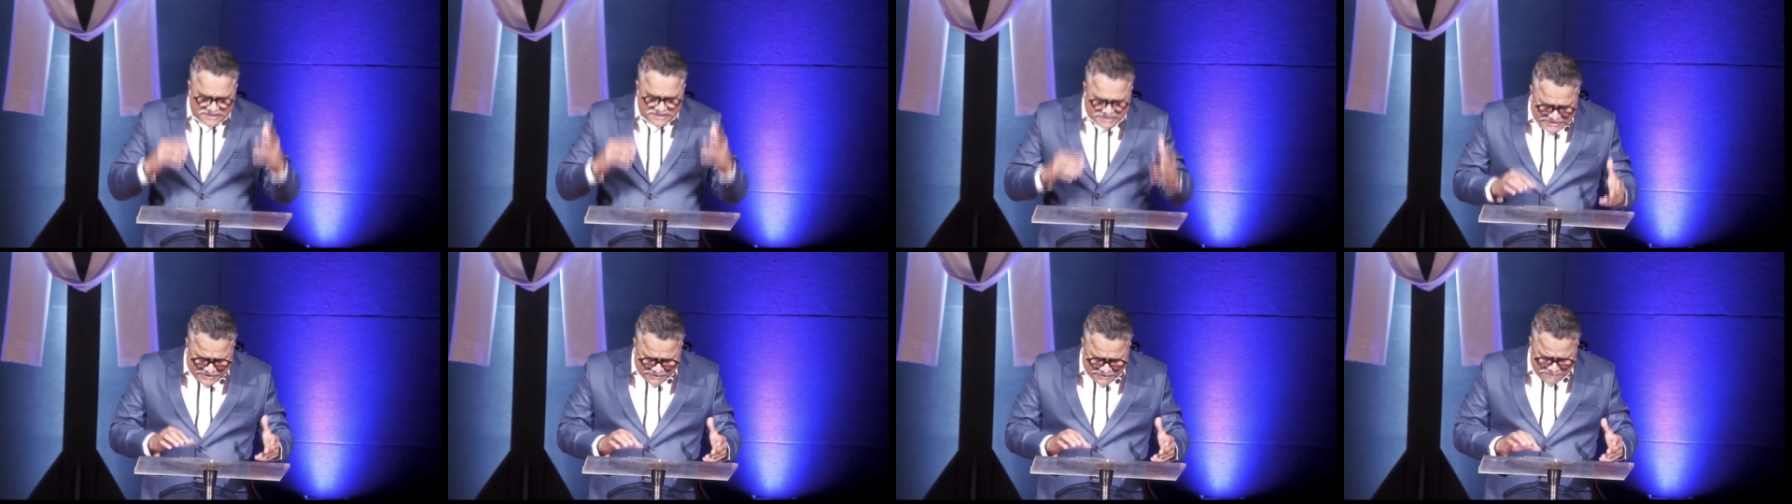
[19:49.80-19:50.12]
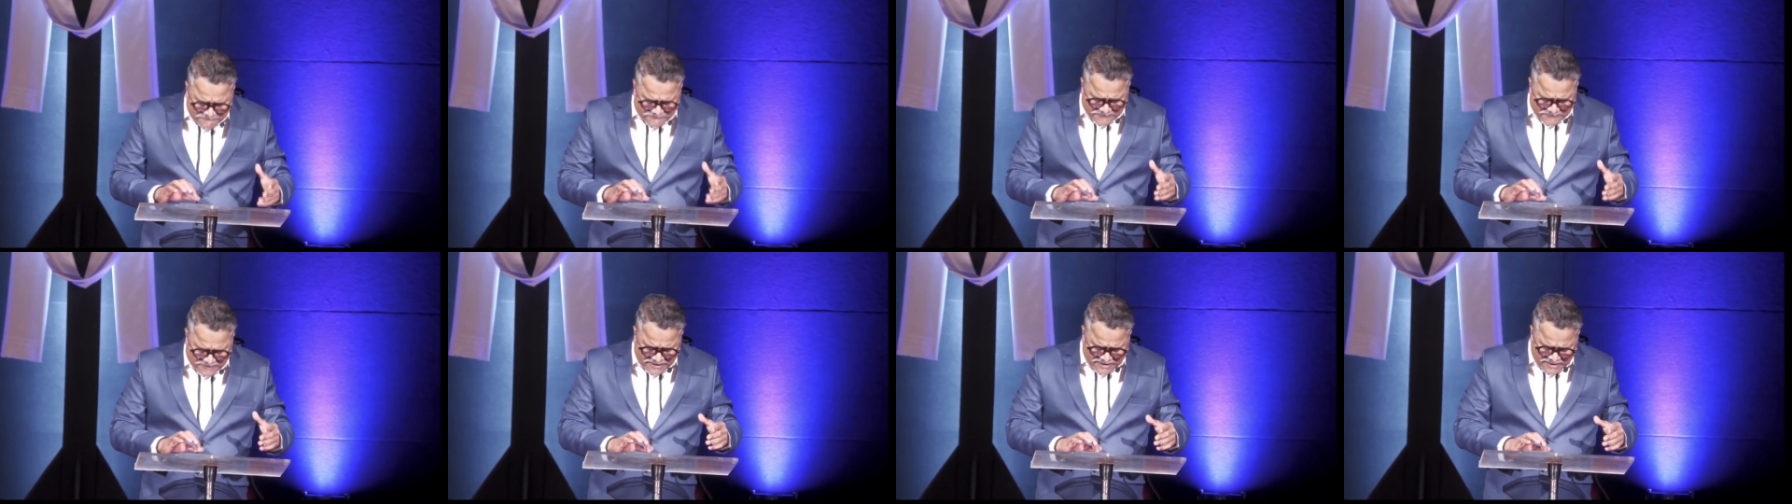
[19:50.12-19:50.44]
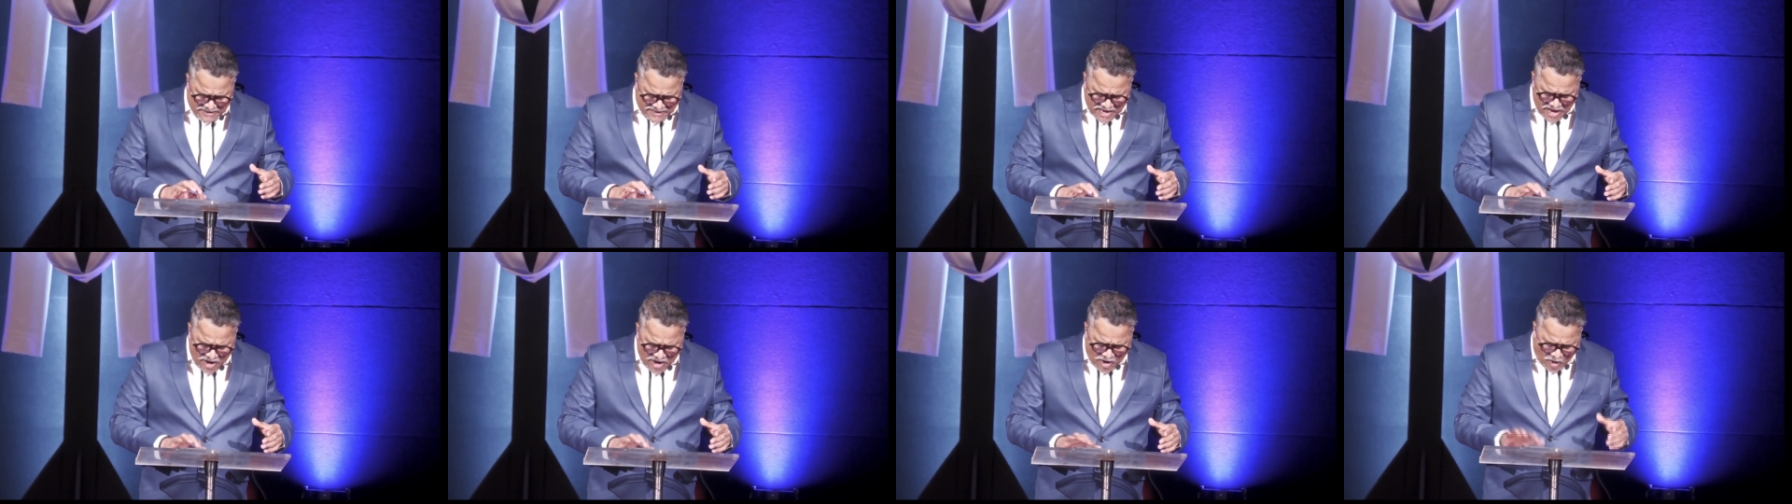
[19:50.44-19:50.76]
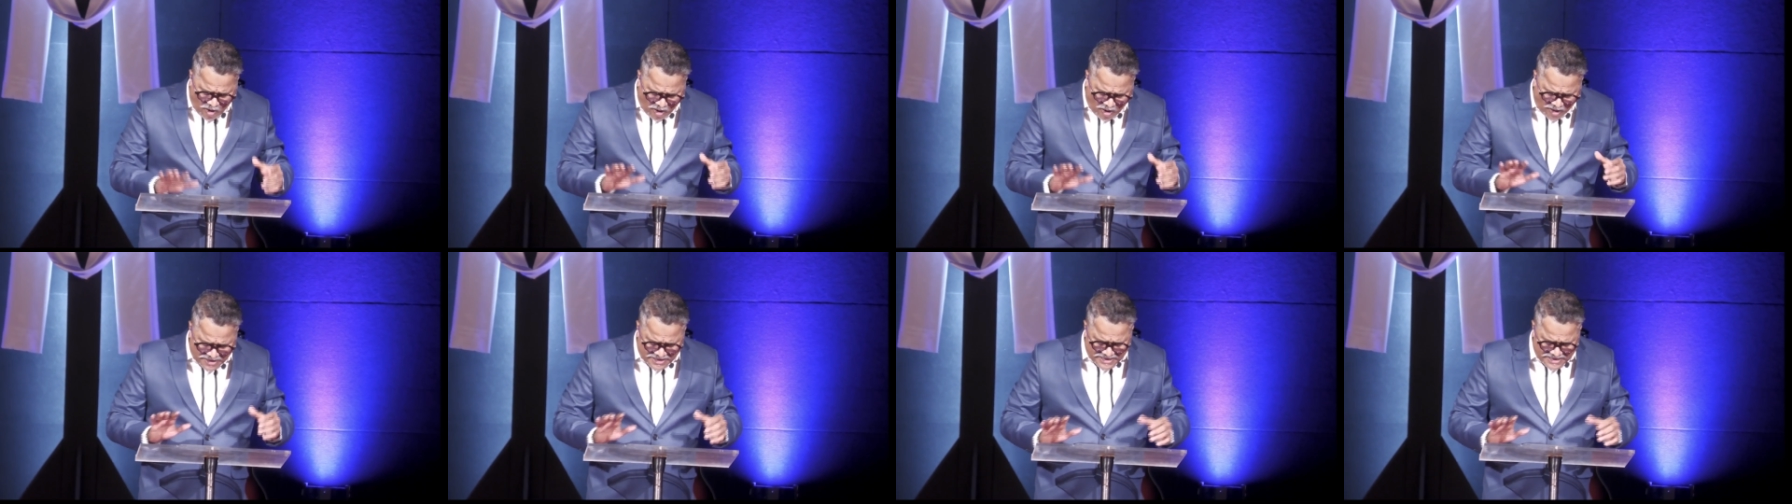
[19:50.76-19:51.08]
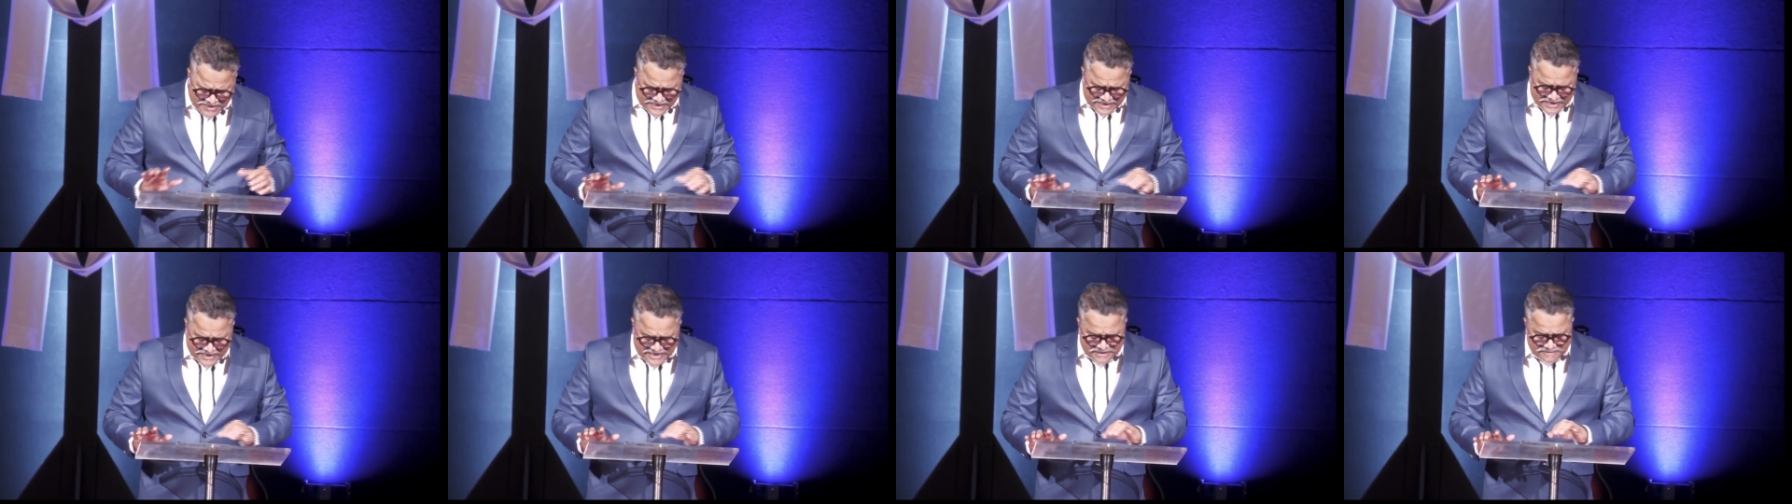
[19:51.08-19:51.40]
simple,
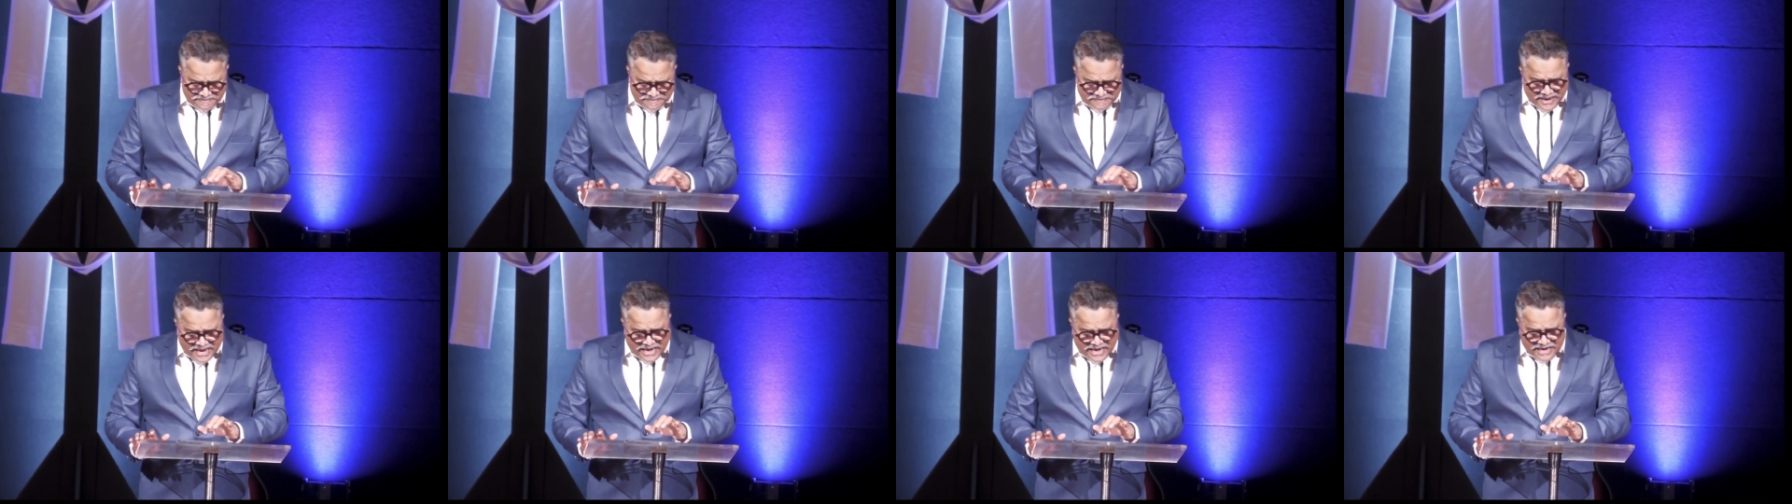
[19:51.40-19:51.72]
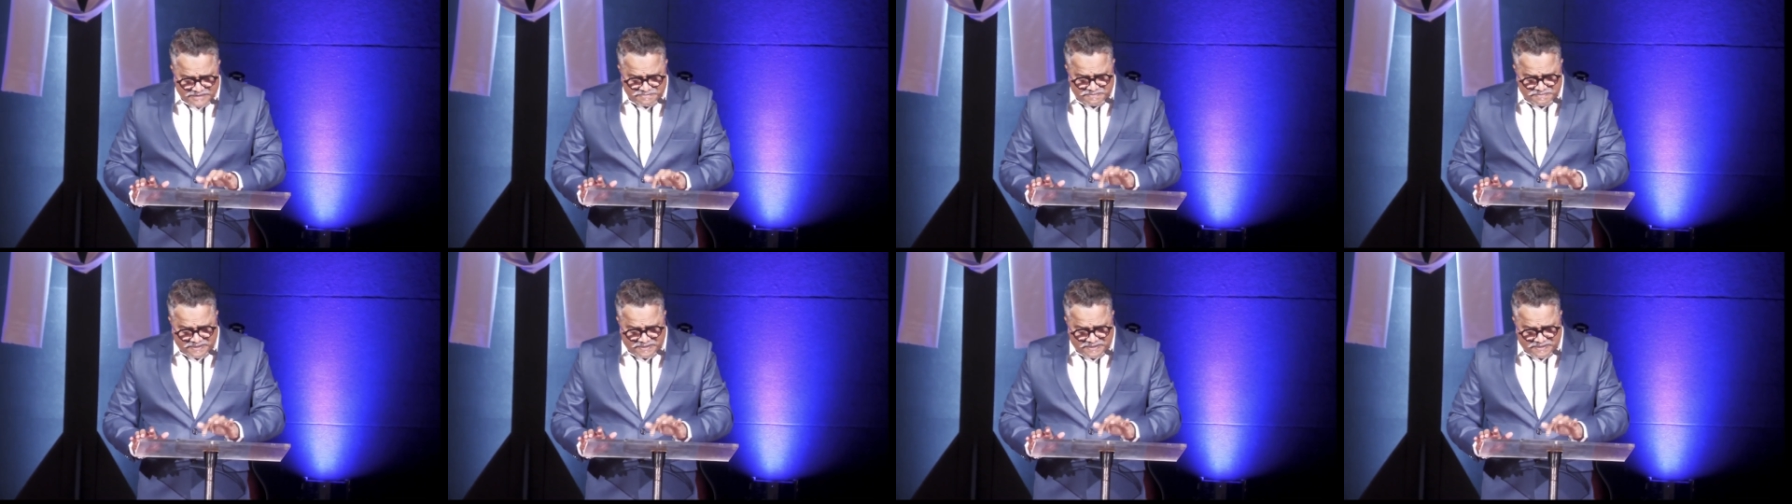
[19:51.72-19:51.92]
ordinary man,